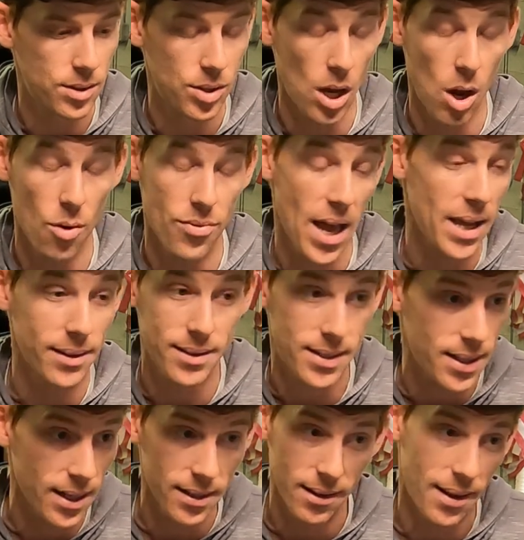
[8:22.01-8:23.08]
So
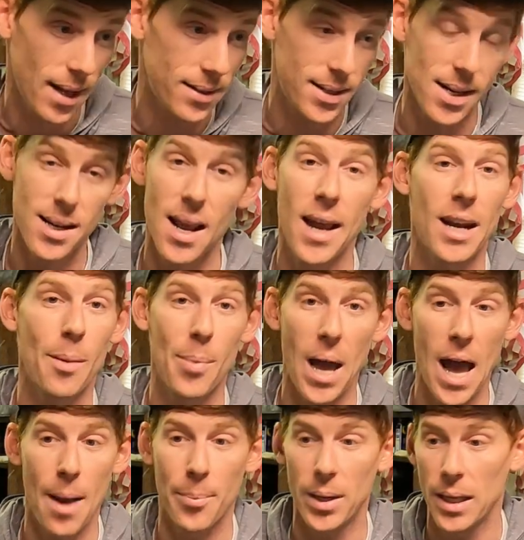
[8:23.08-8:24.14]
that didn't end up
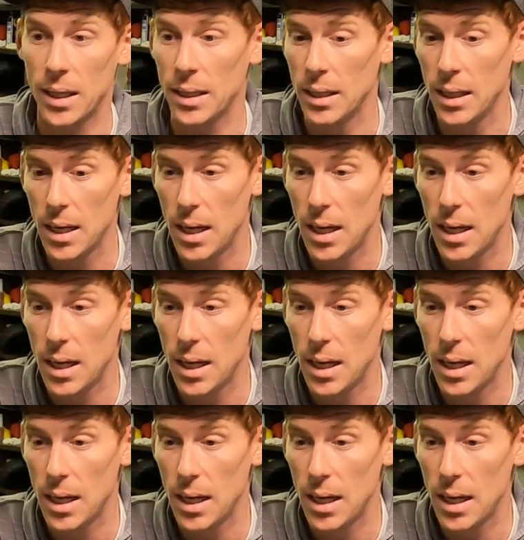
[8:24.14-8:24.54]
happening.